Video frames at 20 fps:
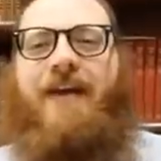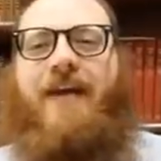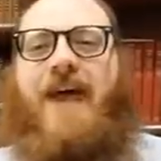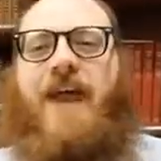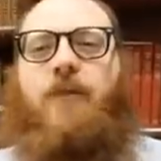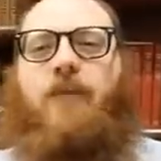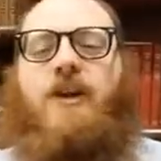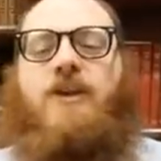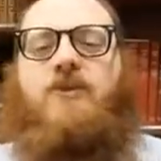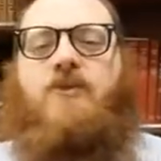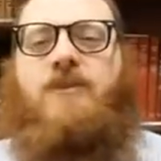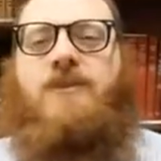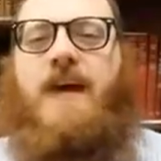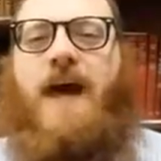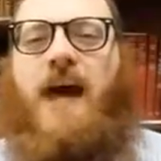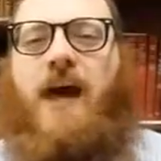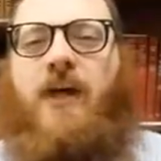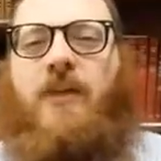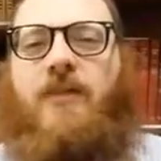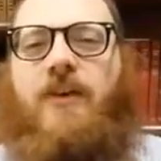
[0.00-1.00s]
And when you
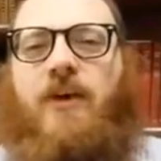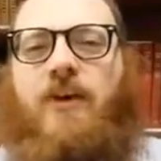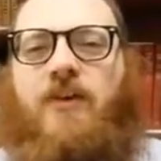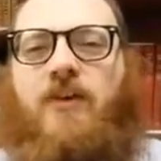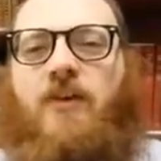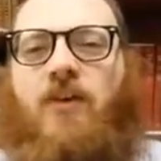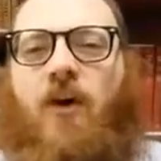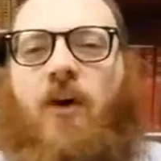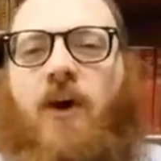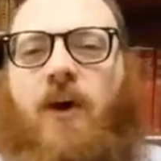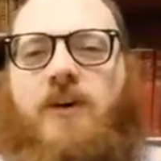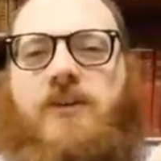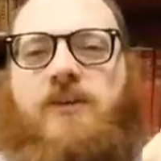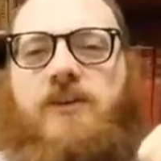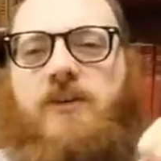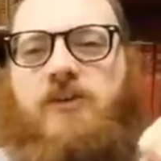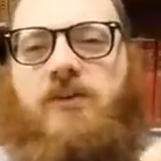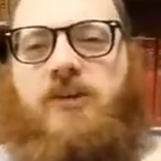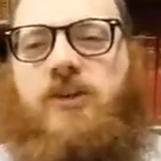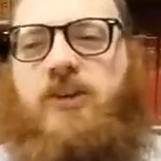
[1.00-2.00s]
tell the good
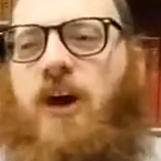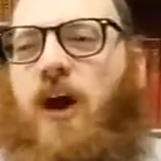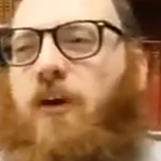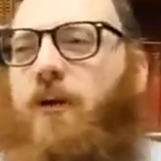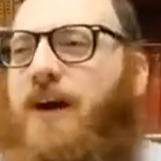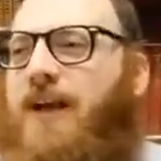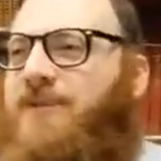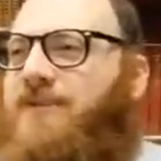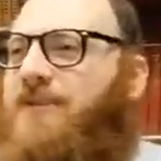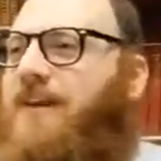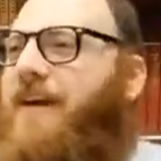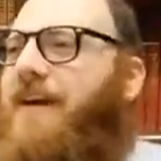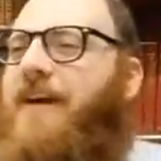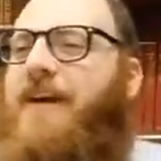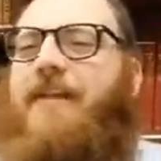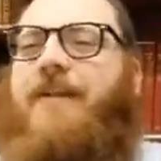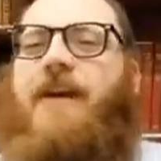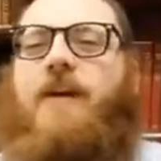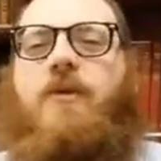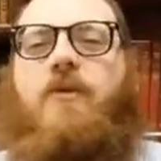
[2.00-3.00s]
horse, you show it
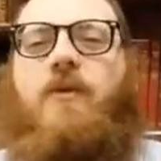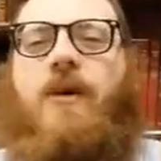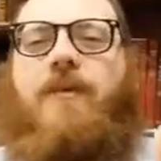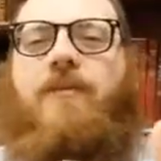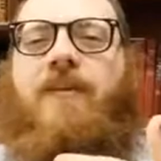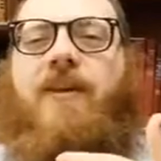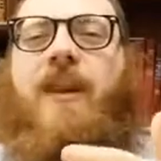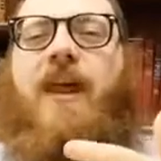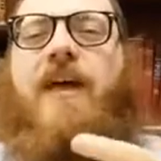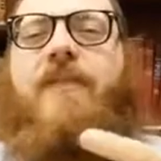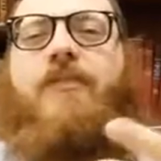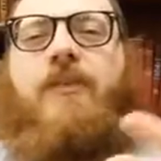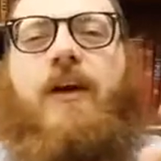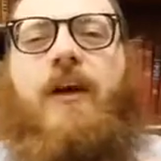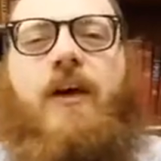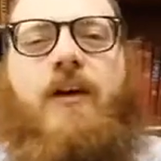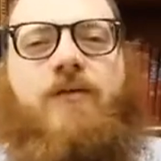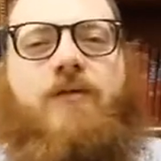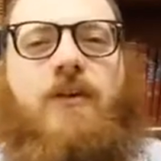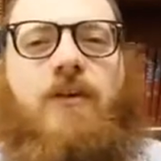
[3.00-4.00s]
that you have
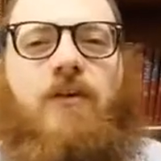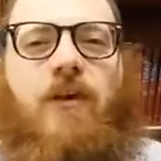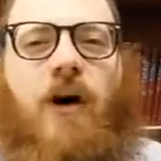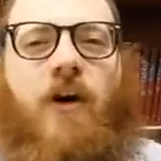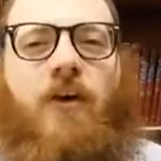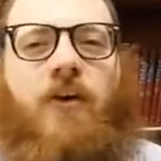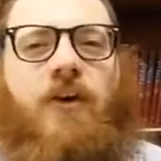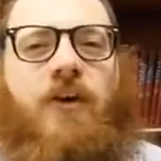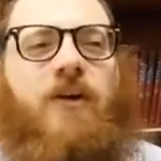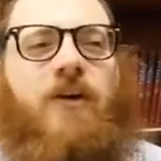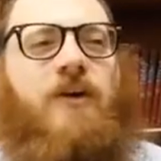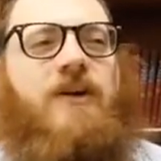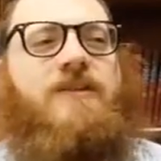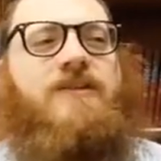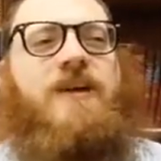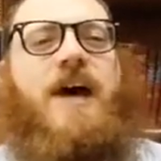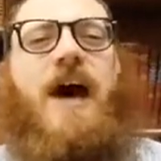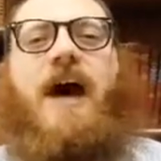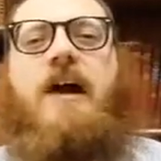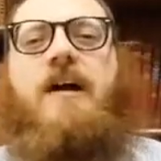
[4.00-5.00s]
nothing of your own. Your
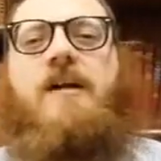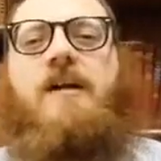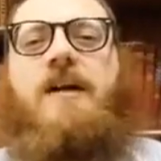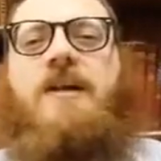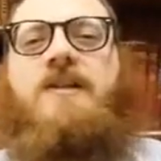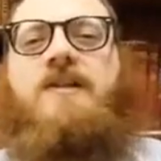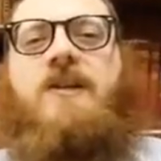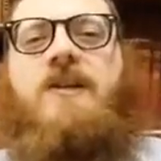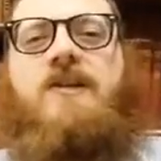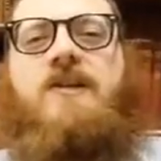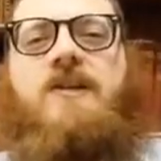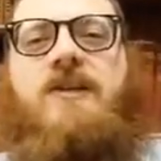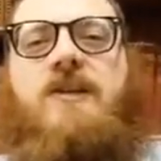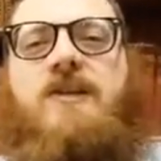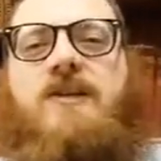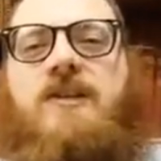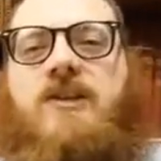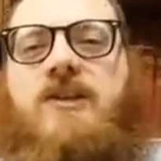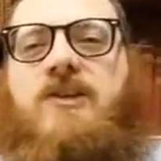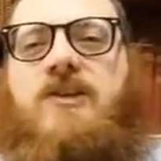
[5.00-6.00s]
entire
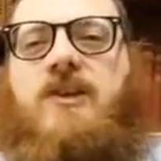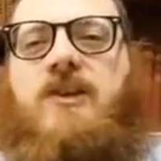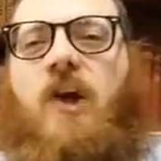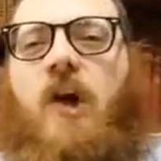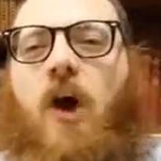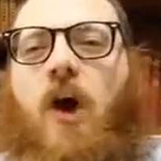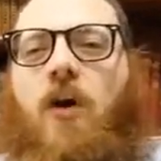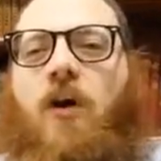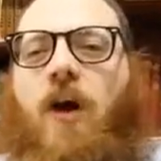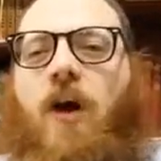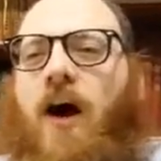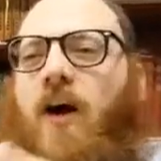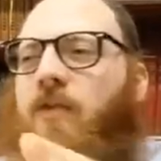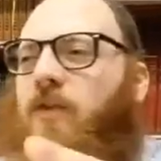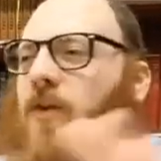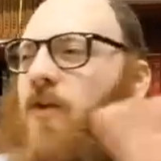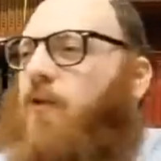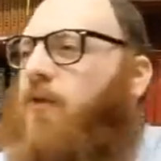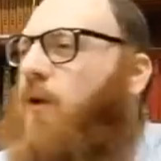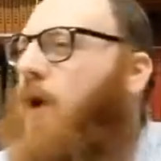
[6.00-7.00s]
existence is to go
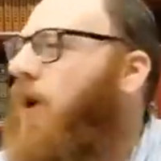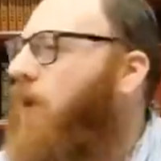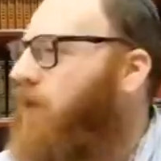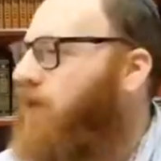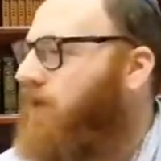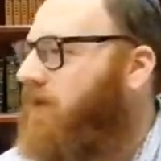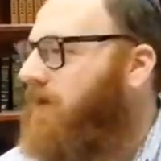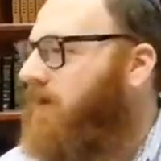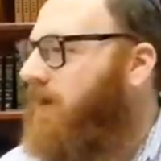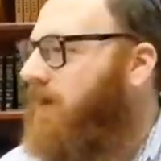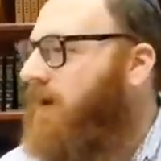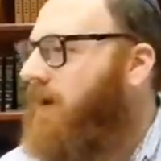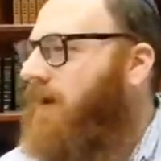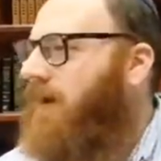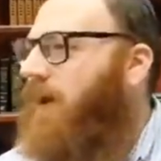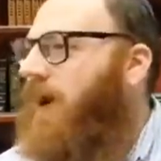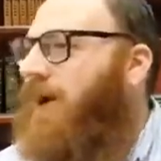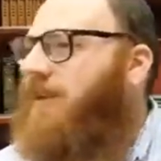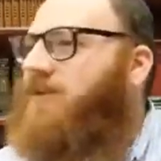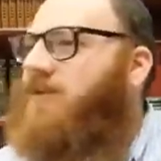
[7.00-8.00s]
on the road,
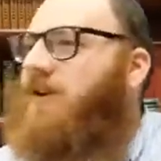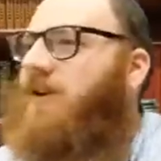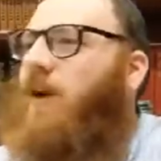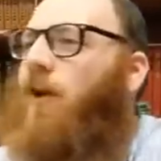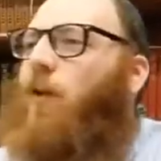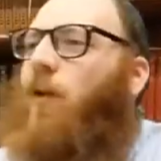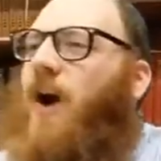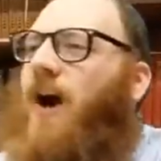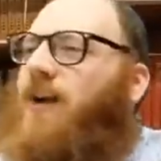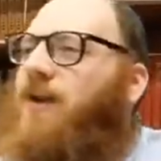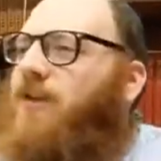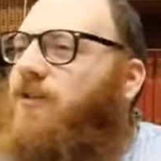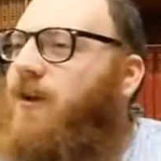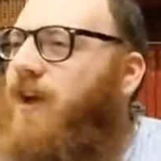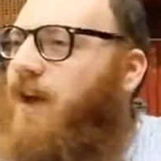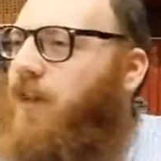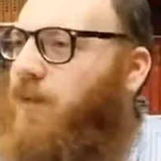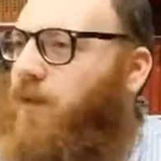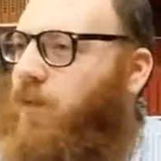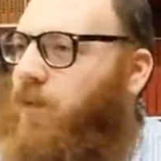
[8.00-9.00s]
not to go
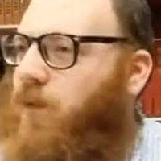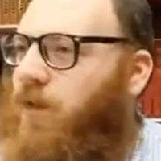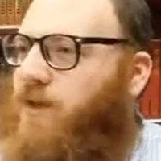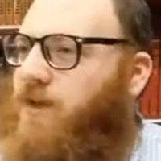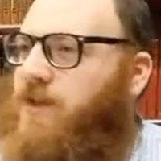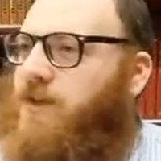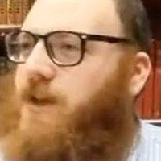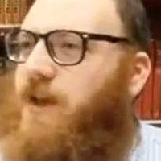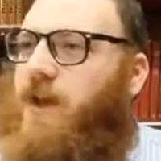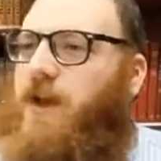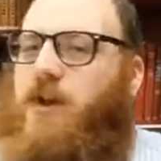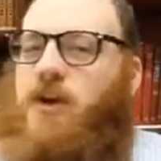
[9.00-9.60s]
wandering in the woods.